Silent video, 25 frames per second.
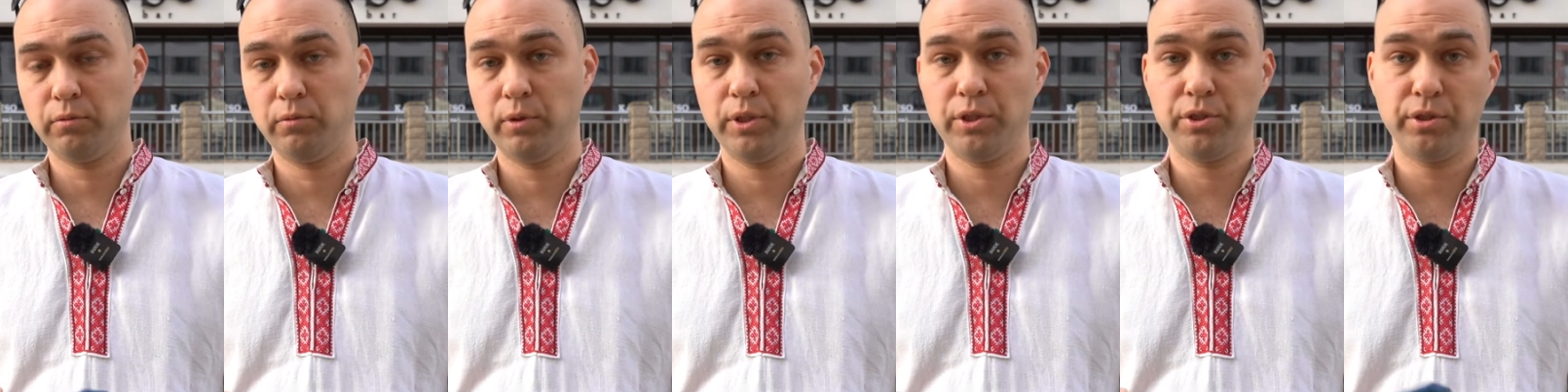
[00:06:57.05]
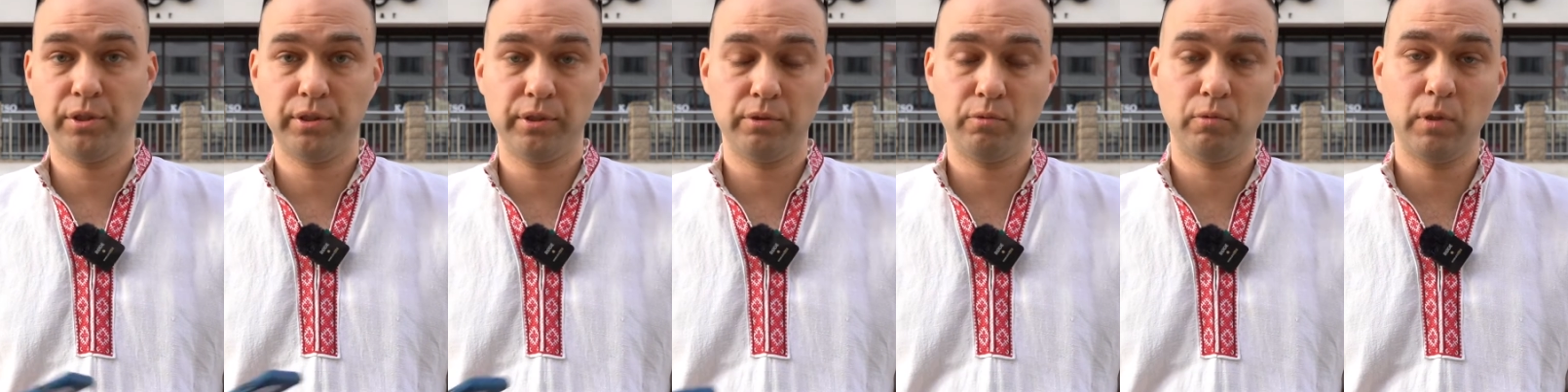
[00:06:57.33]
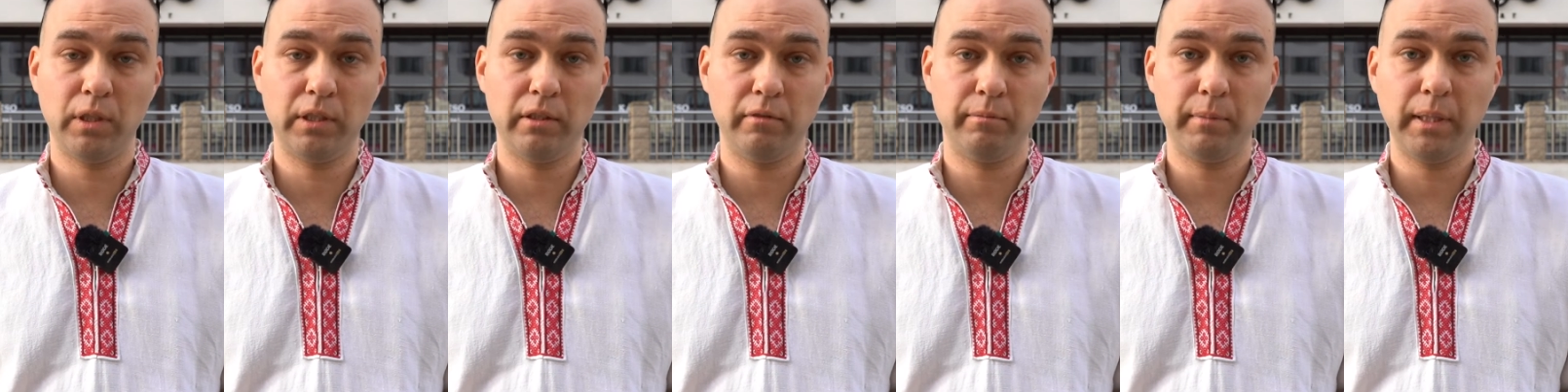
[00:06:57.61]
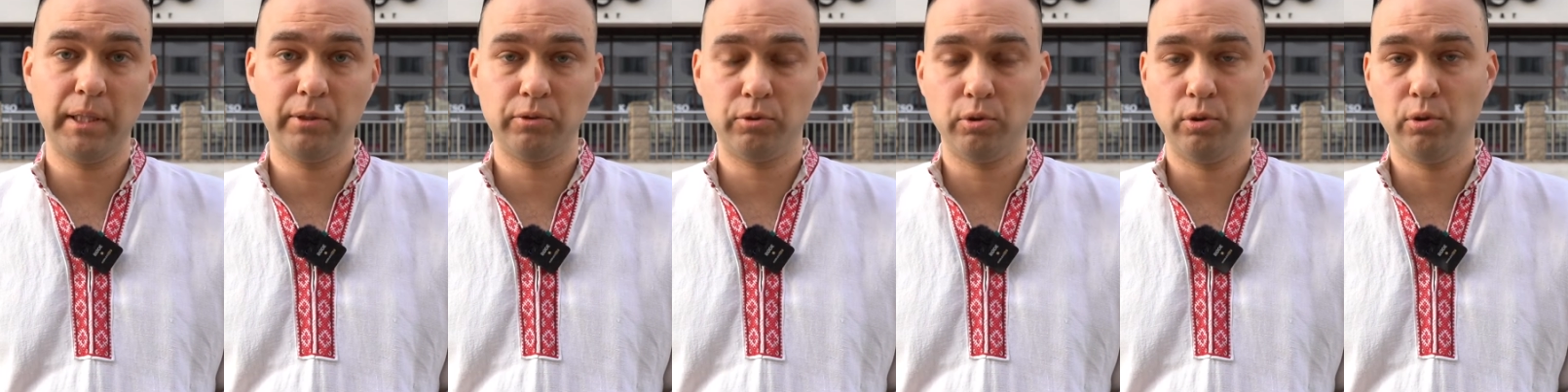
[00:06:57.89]
which is one of
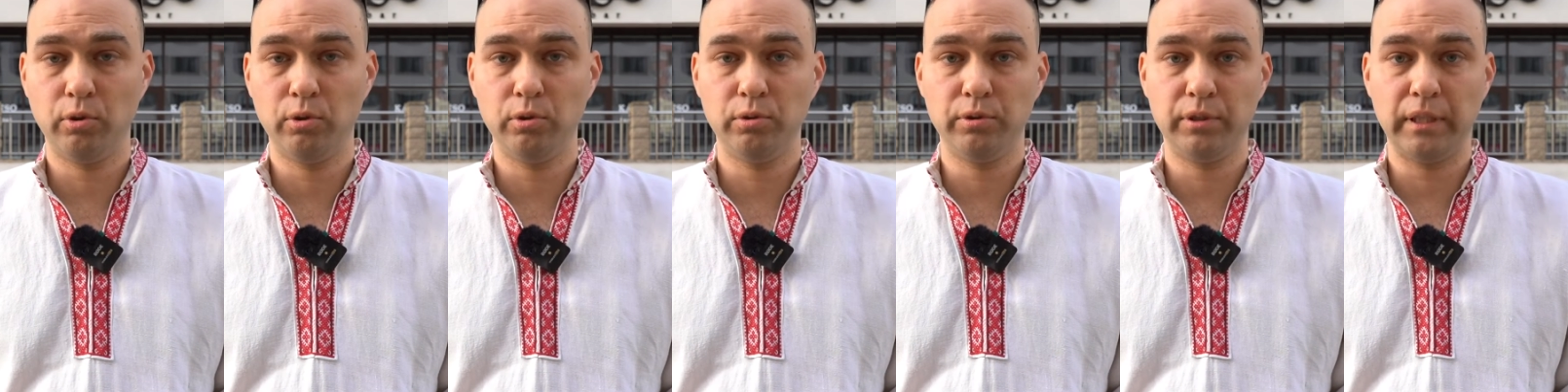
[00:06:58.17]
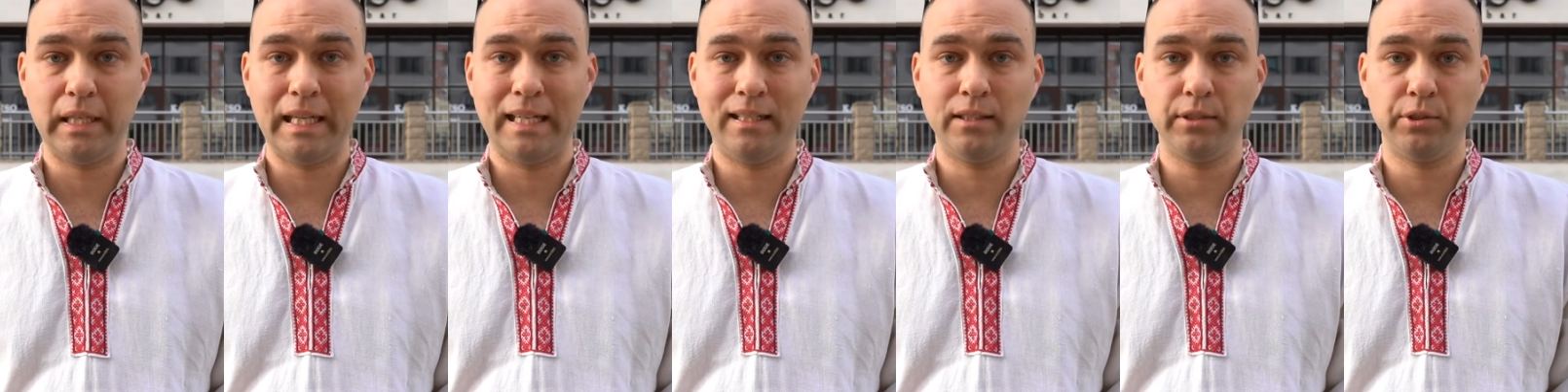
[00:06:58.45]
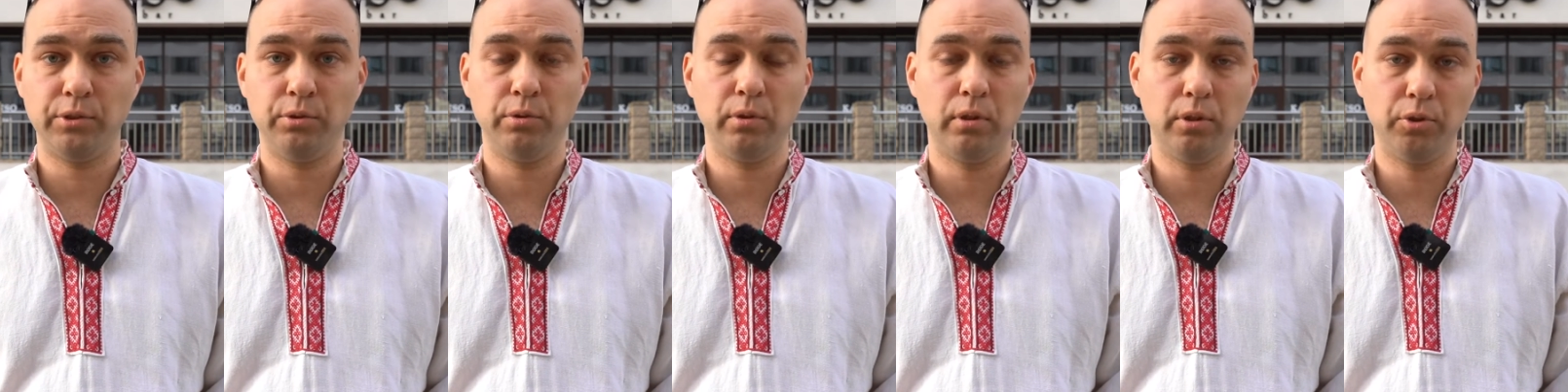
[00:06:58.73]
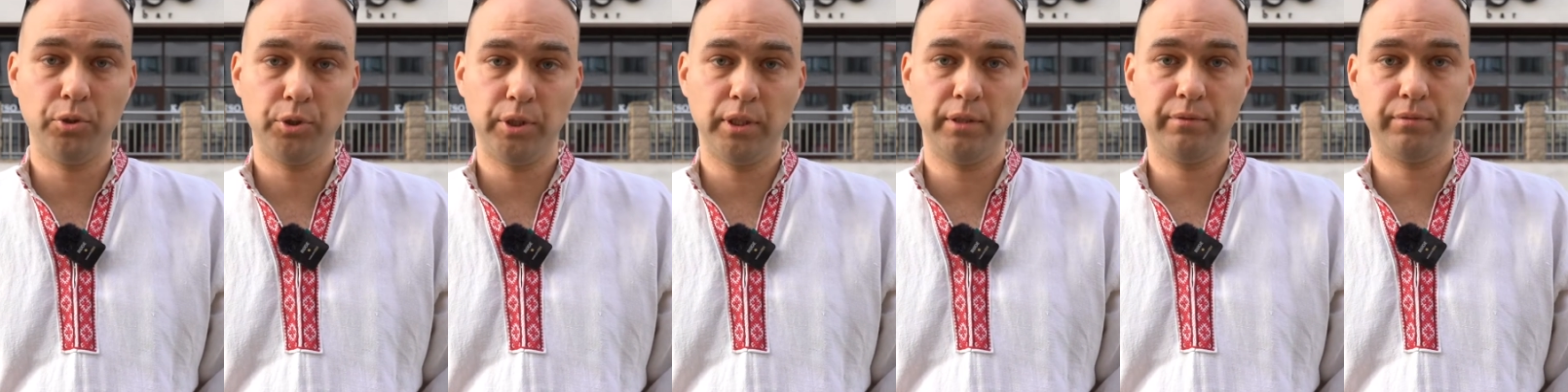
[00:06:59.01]
my roles as you are
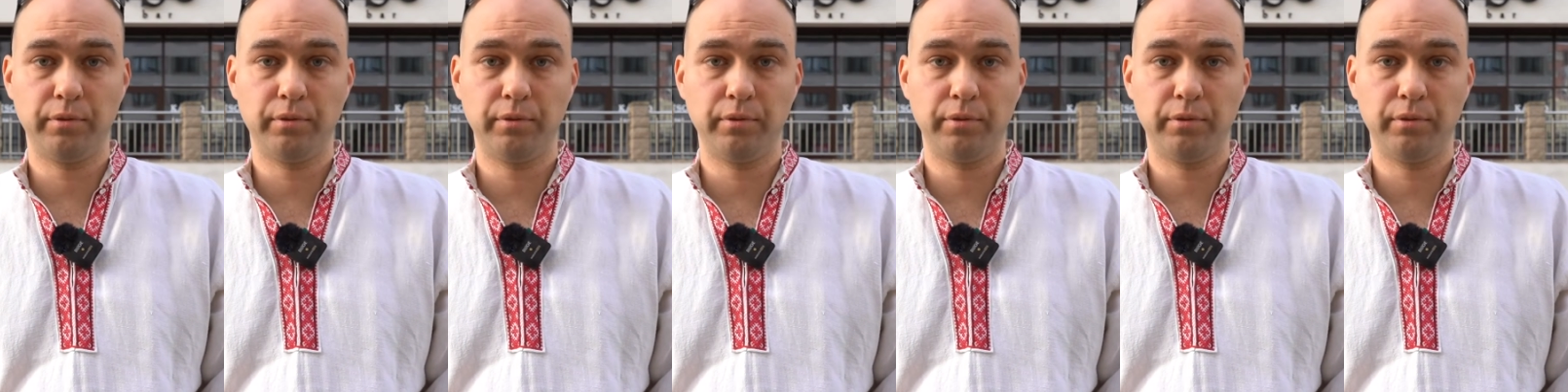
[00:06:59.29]
looking